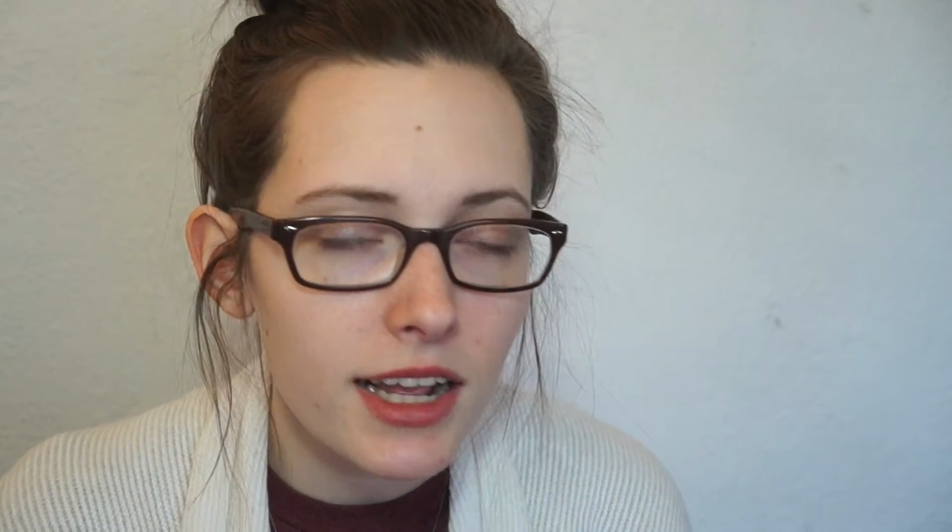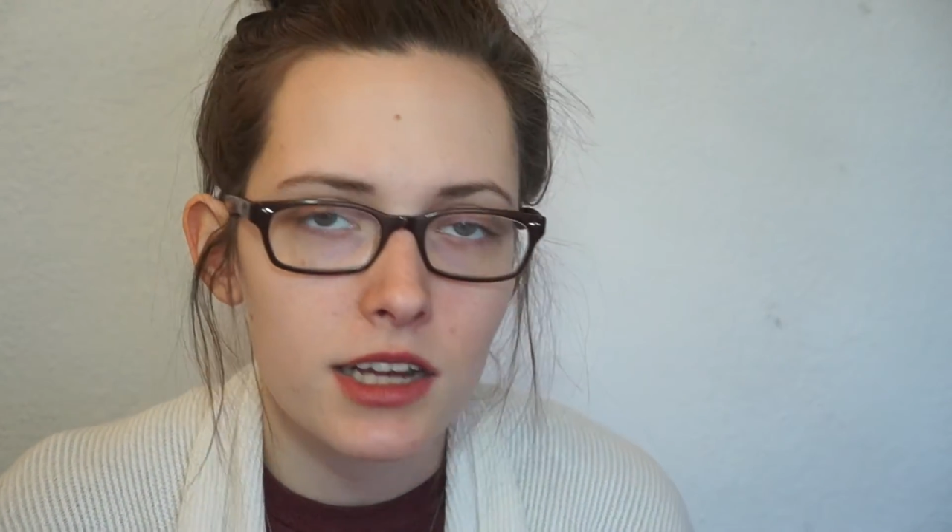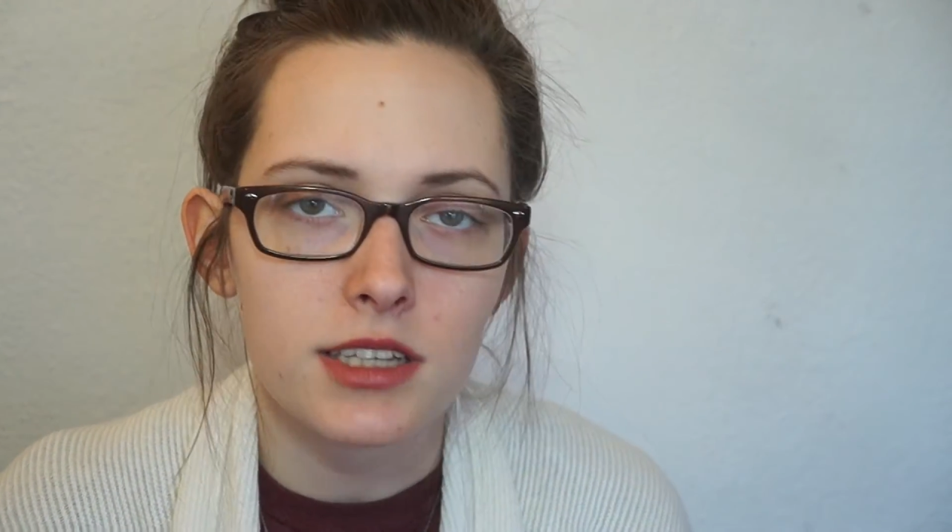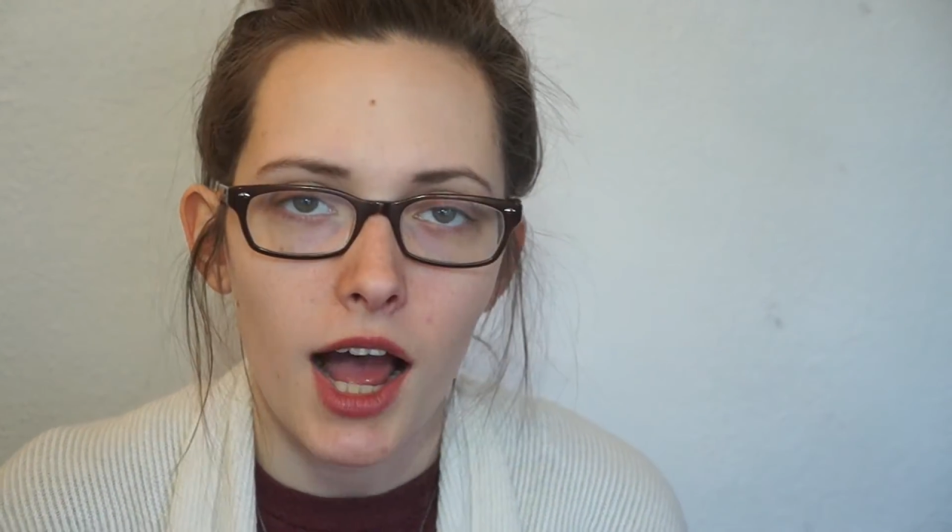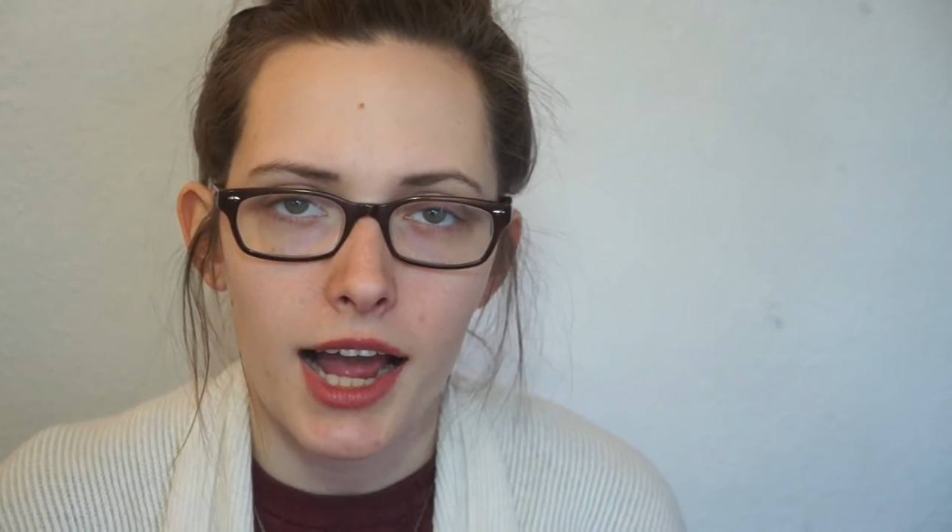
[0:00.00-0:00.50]

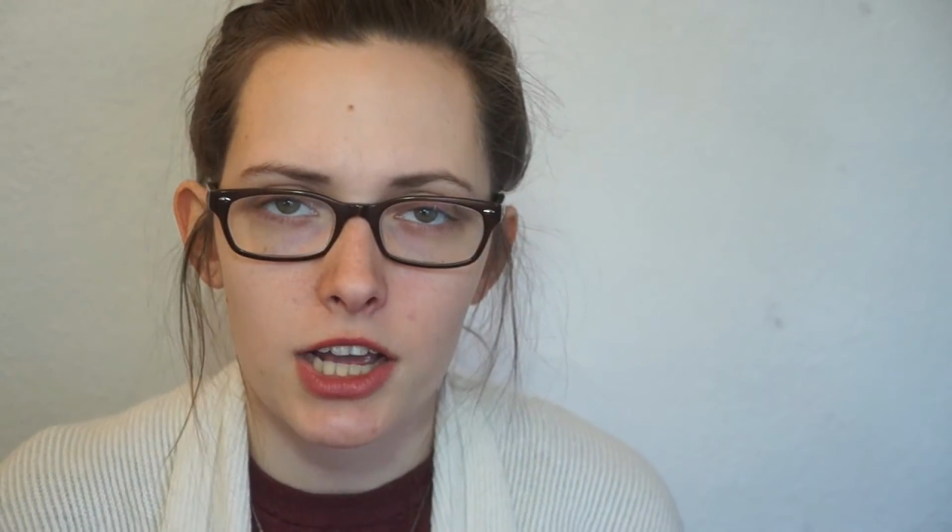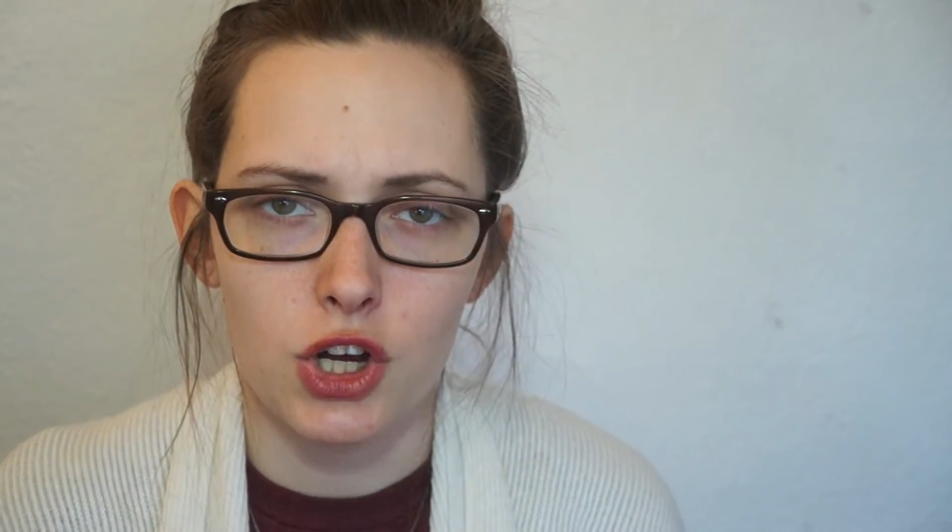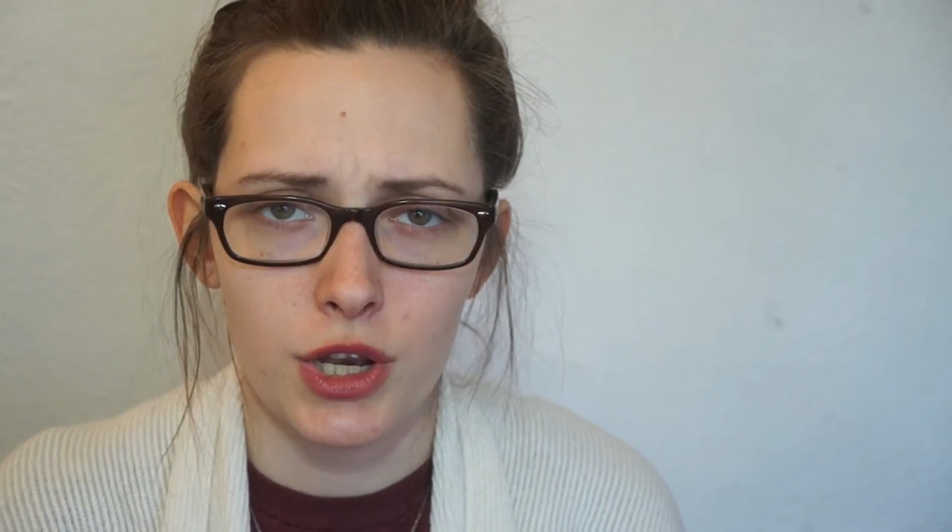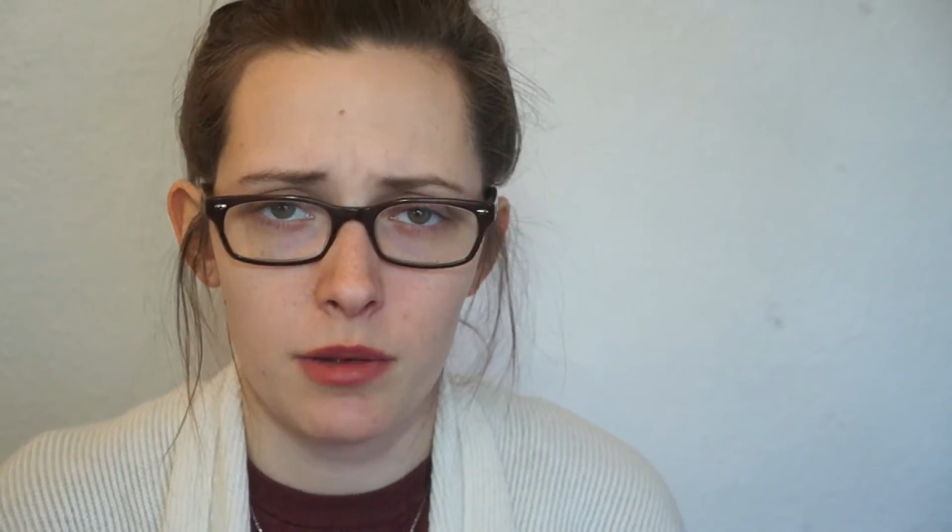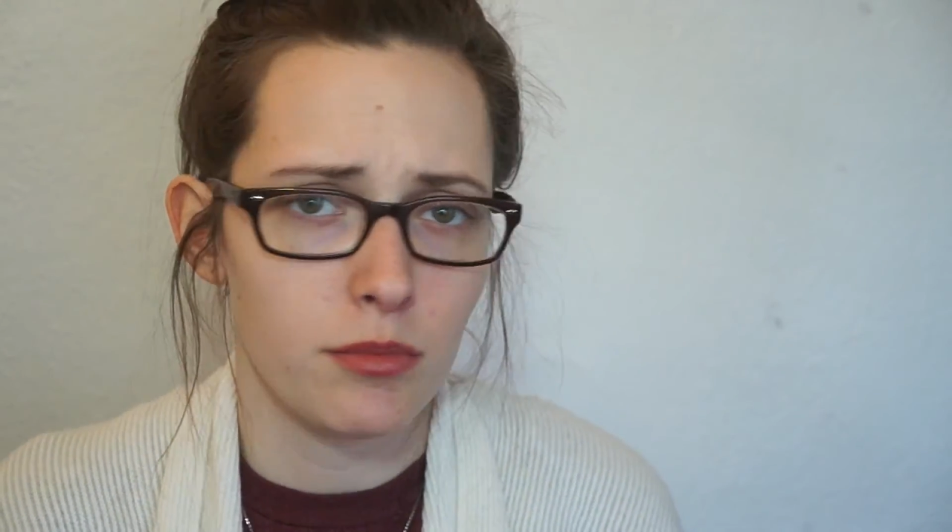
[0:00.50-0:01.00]
Because I
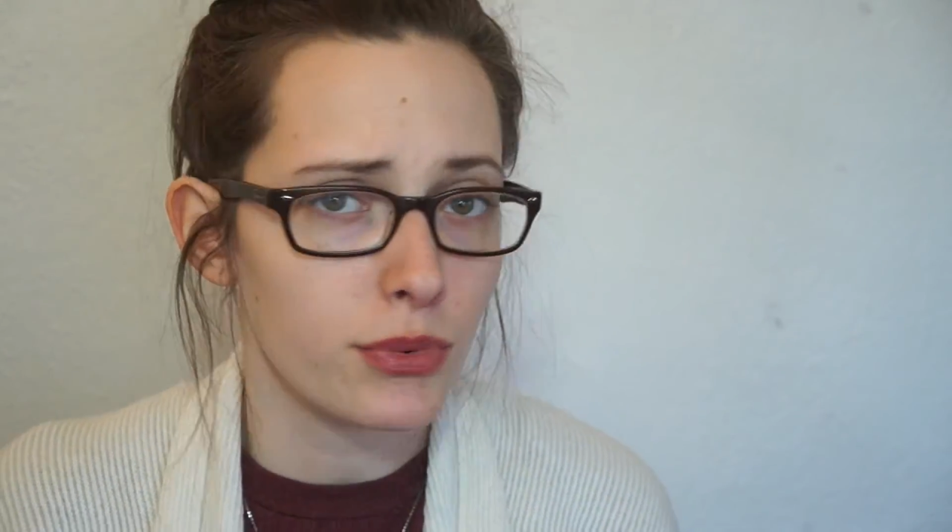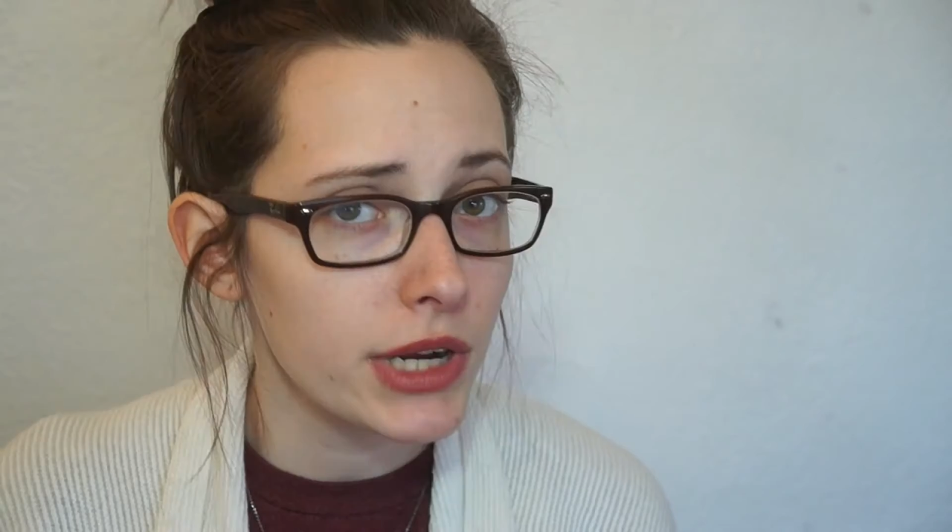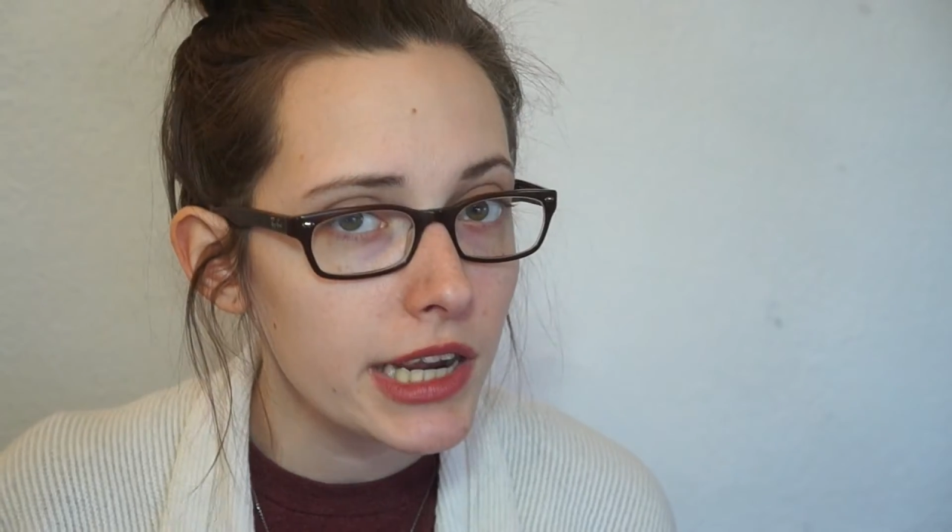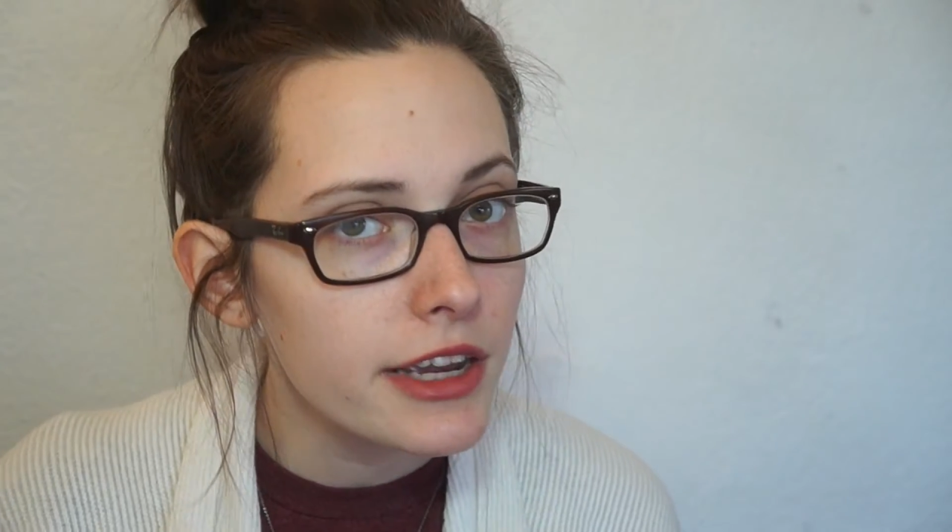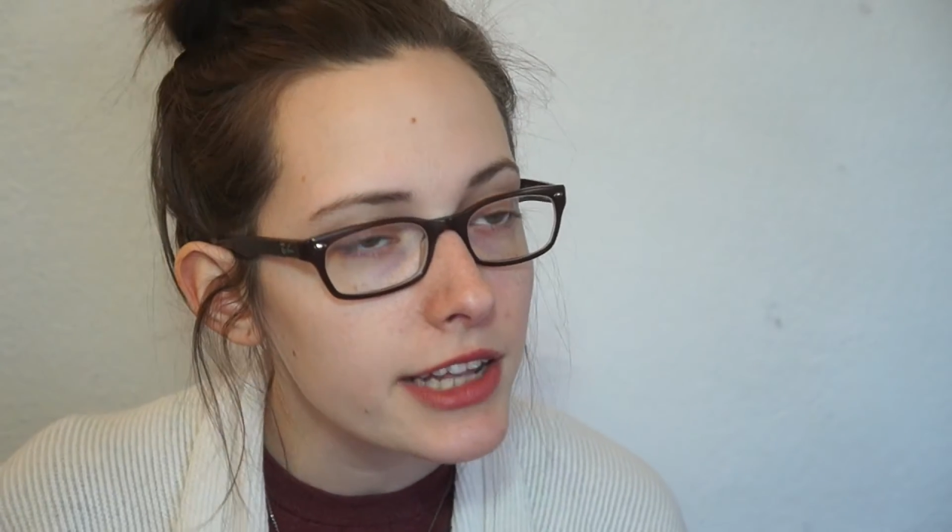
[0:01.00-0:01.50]
couldn't
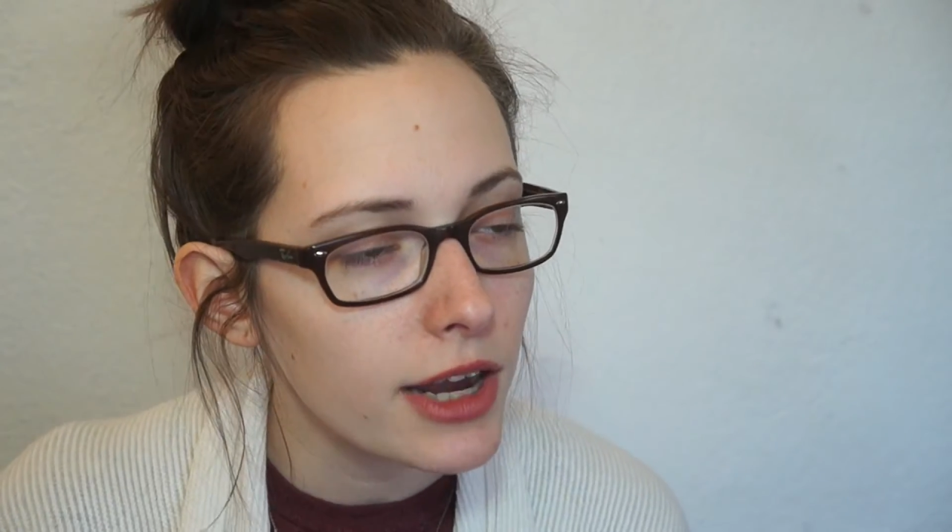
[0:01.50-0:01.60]
breathe.